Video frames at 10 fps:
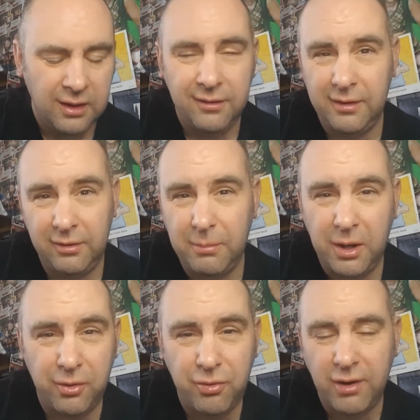Seems to
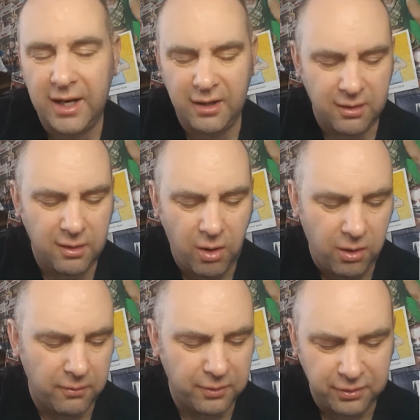be a trait
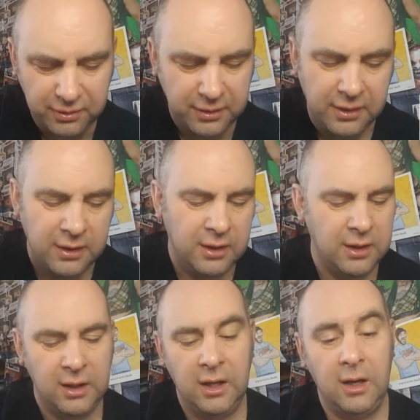all of a sudden.
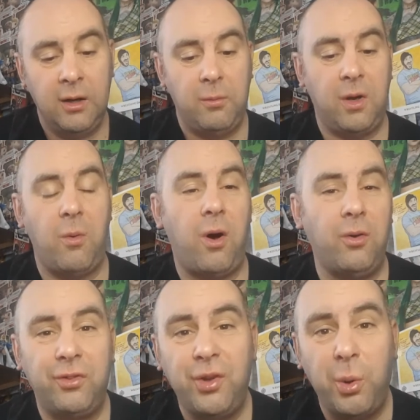We go
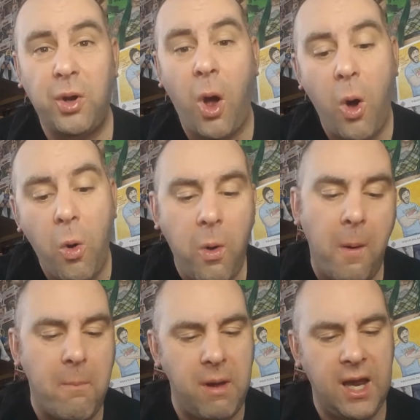on to the
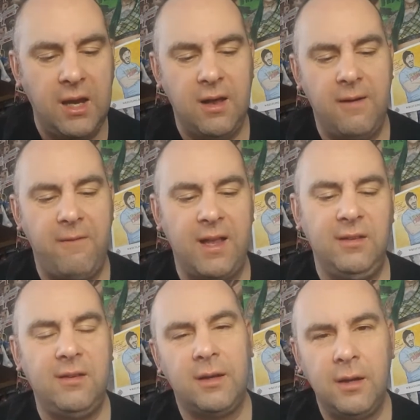co-main
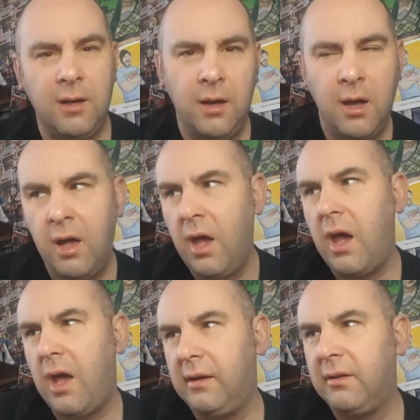event,
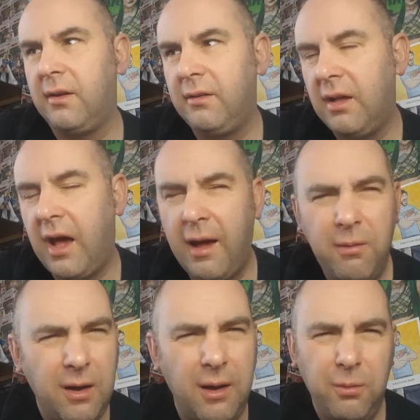and
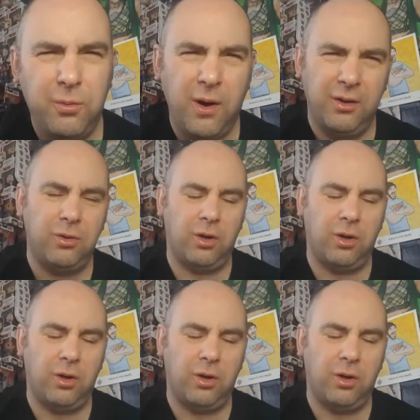I was quite